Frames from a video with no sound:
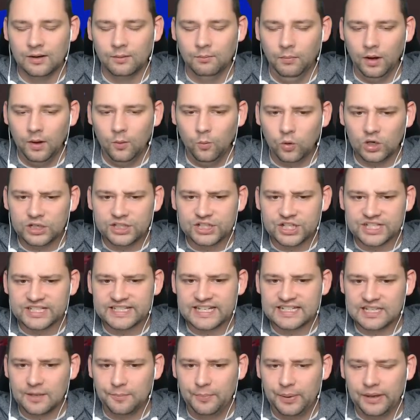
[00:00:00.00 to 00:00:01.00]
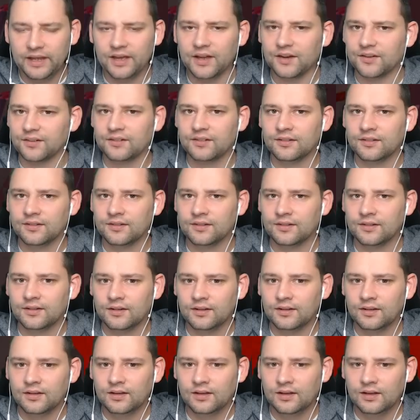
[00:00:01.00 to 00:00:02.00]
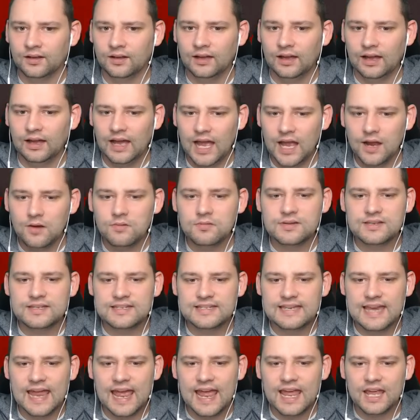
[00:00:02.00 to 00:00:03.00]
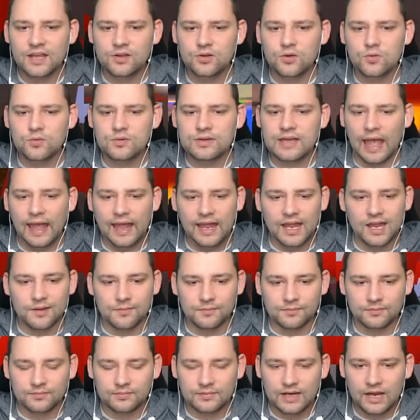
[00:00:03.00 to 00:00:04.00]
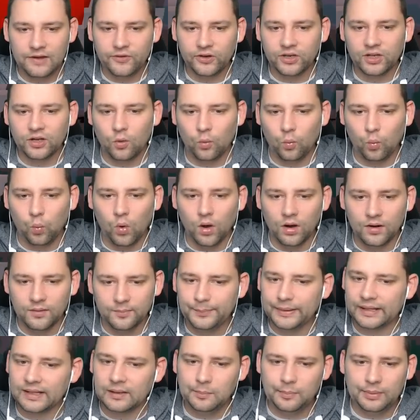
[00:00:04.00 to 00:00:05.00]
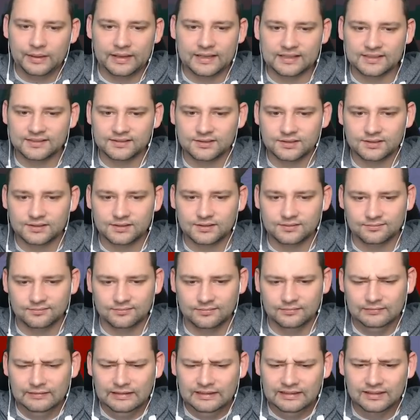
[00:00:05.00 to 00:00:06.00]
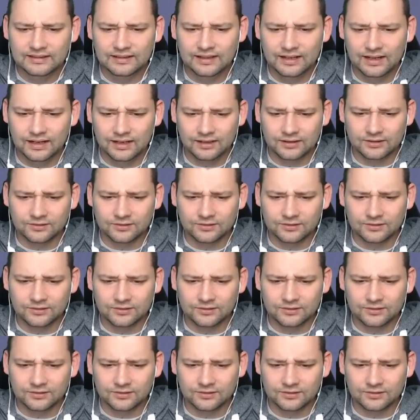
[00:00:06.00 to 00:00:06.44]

My wood just disappeared! How dare you game? Now I've only got one big piece. I